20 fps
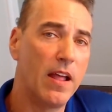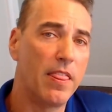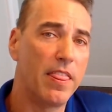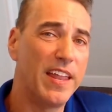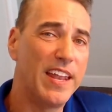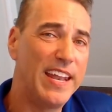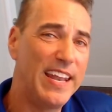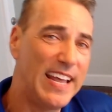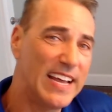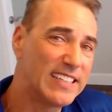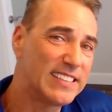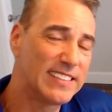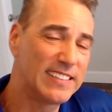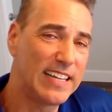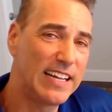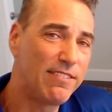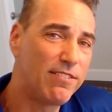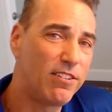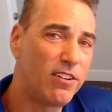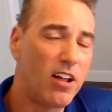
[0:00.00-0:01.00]
The next
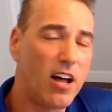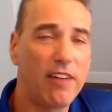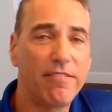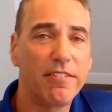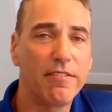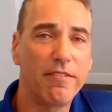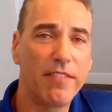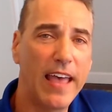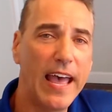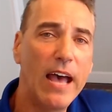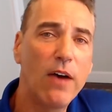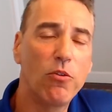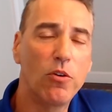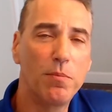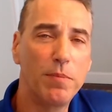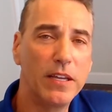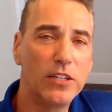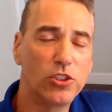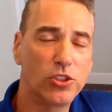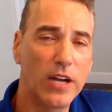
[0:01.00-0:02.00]
level off of that
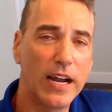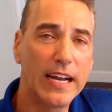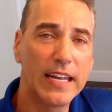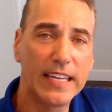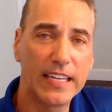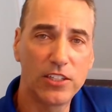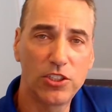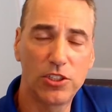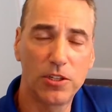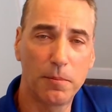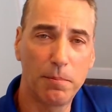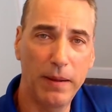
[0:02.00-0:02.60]
would be trying to get your